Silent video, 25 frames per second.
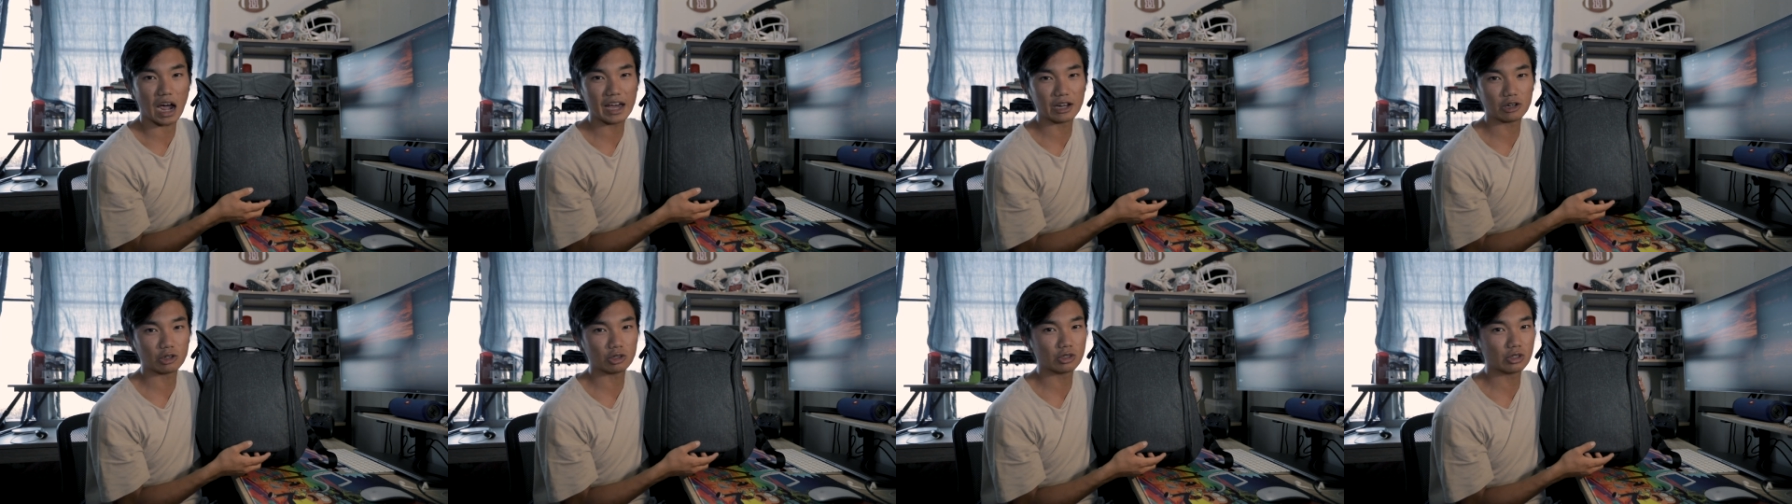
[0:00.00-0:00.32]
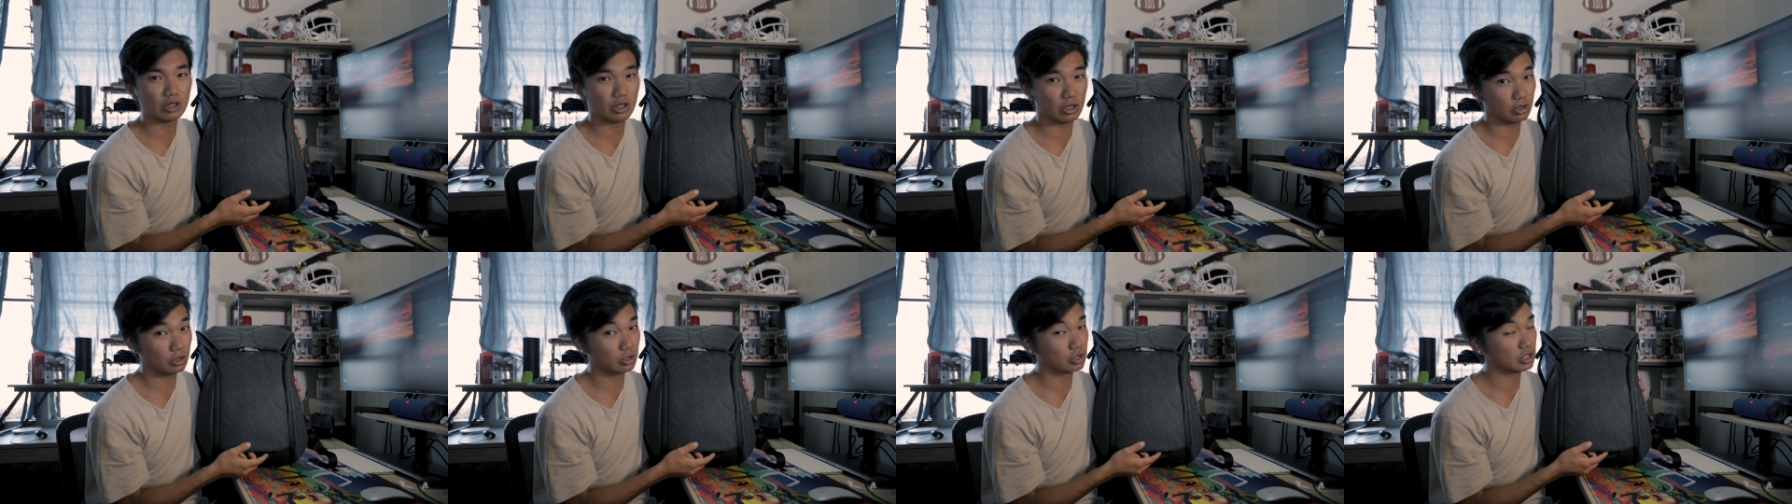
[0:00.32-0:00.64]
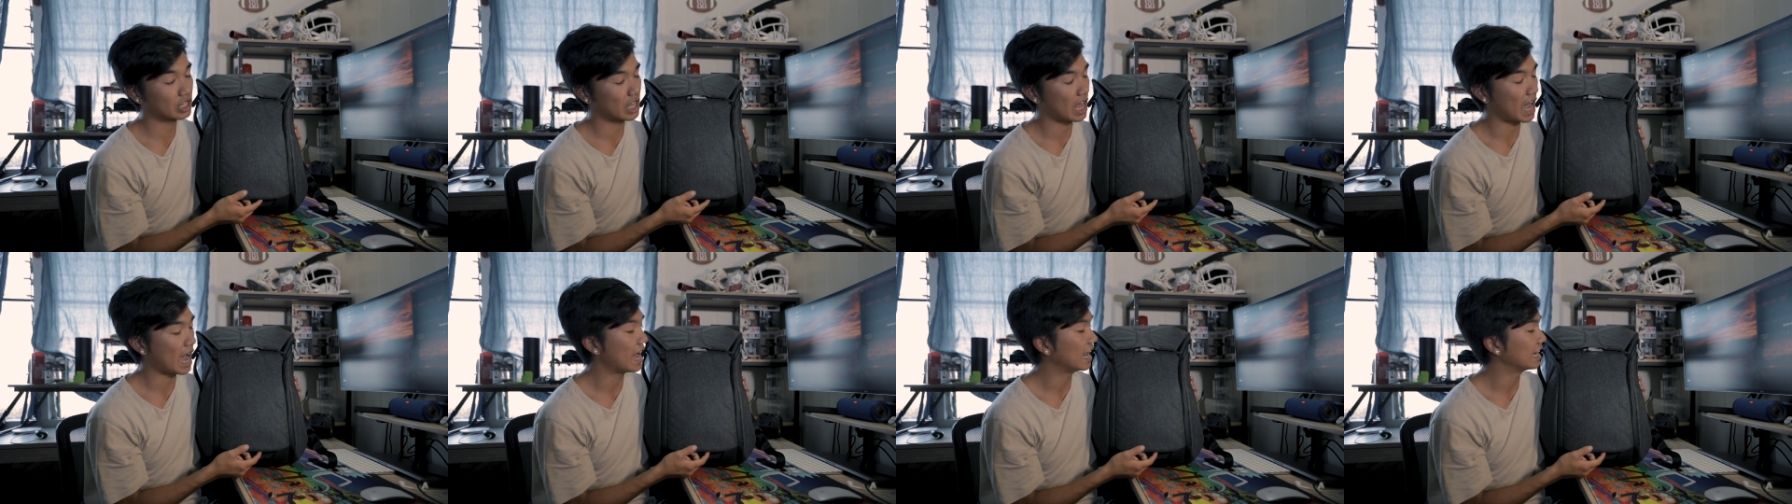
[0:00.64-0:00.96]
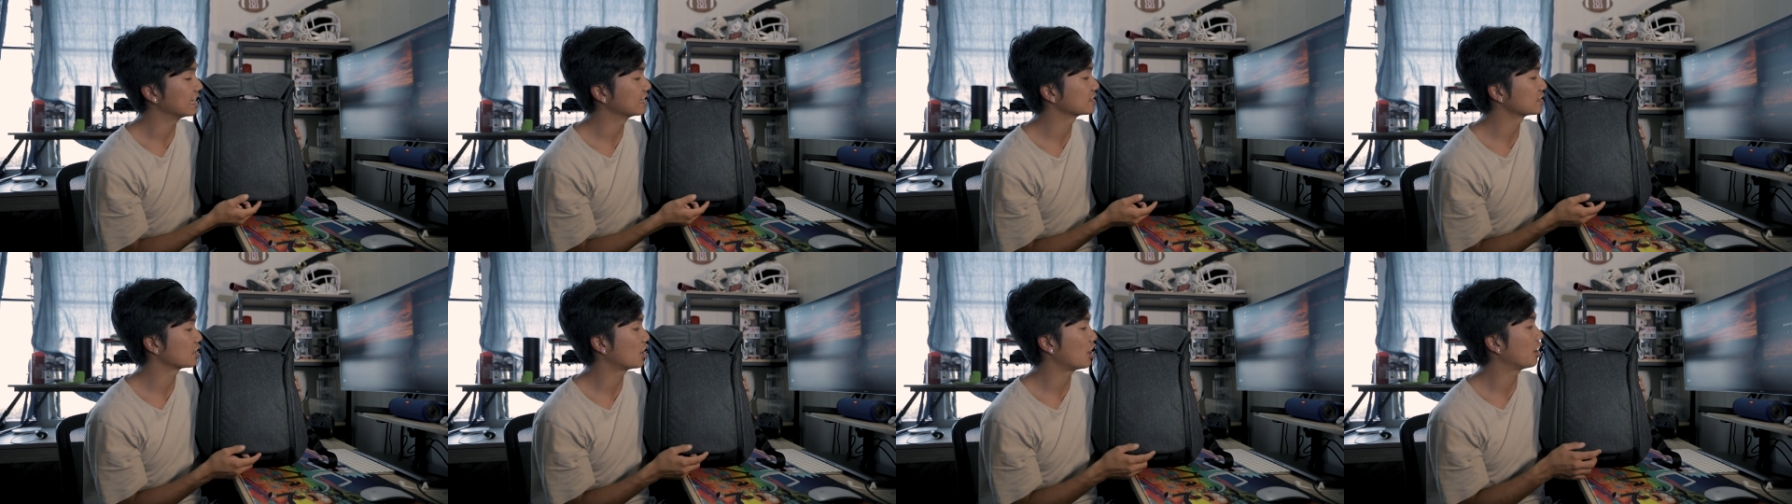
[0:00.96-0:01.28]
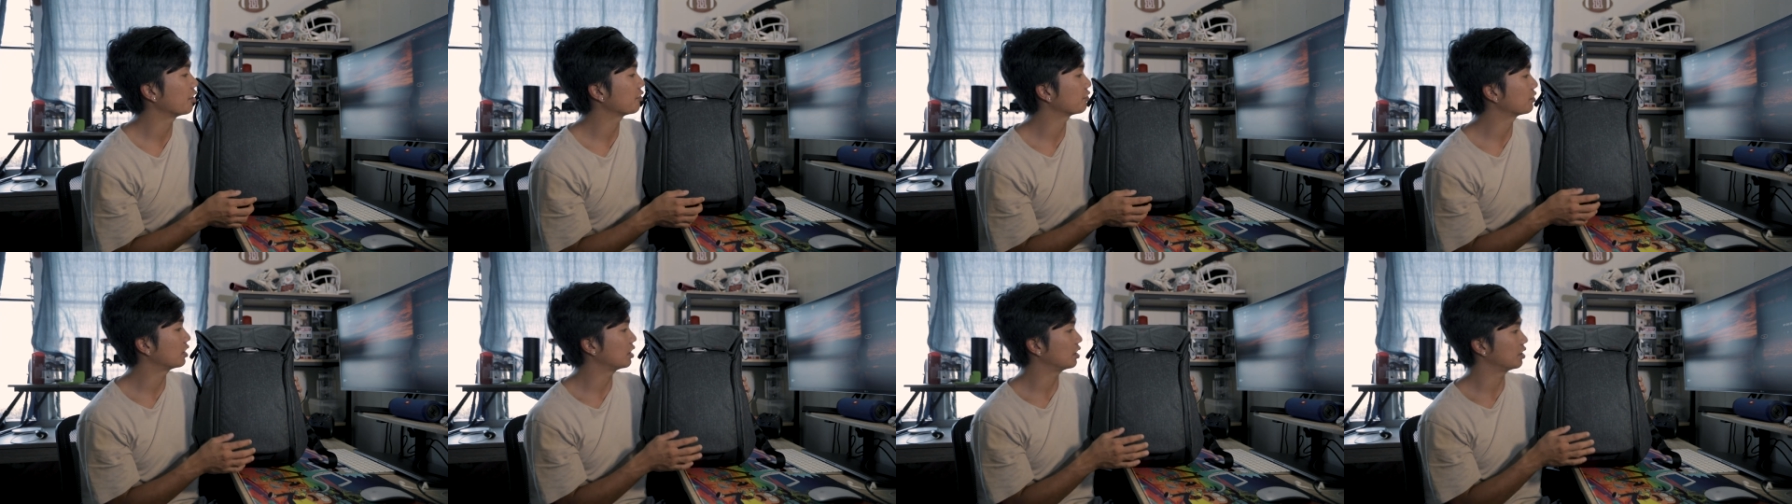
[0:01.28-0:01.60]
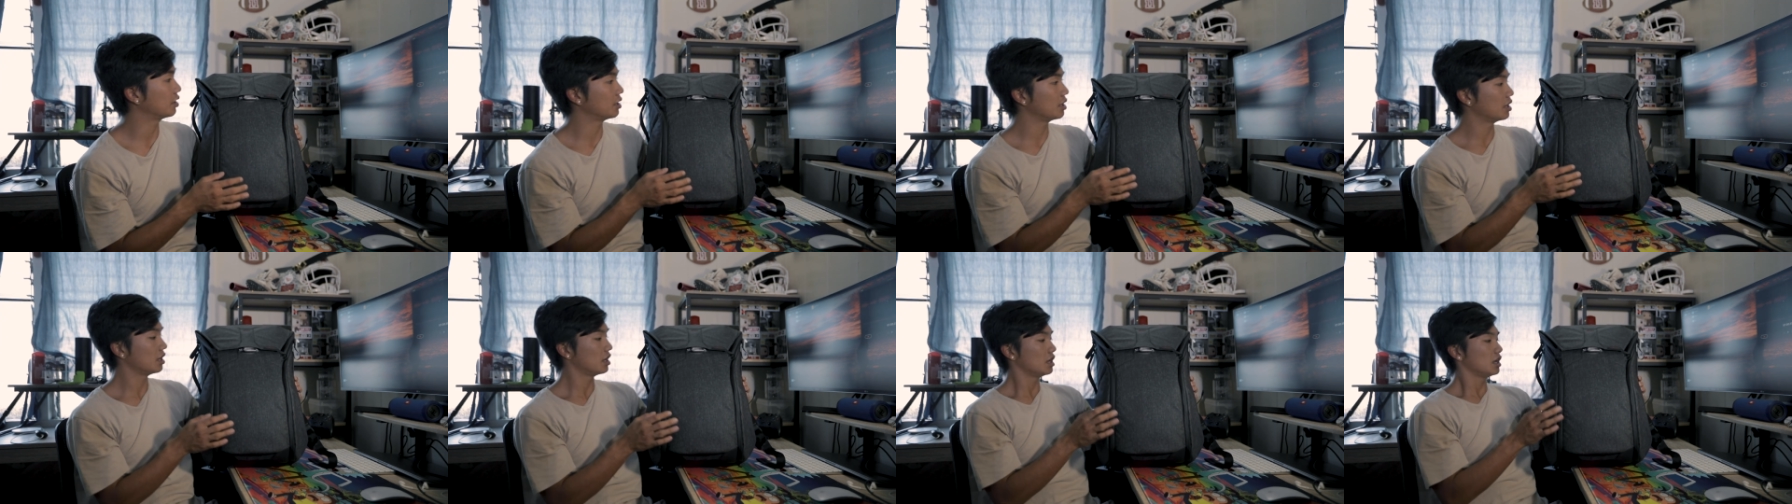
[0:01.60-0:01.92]
I don't use it as
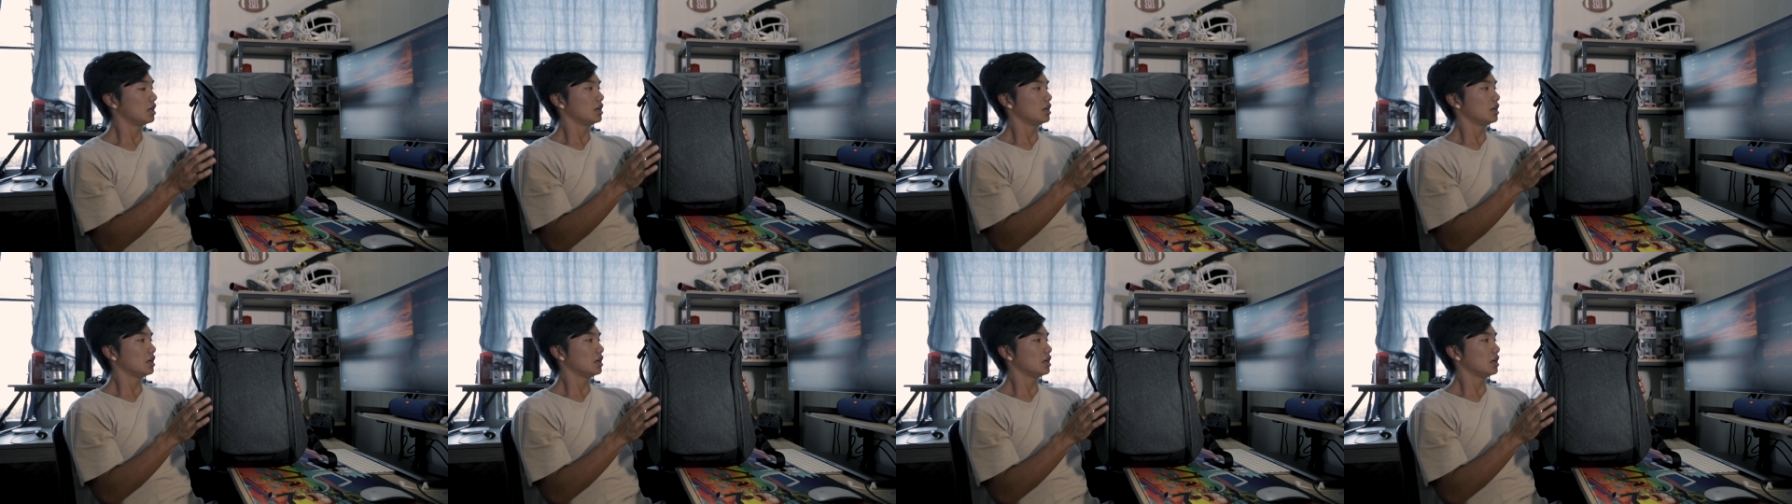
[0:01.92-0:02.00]
often,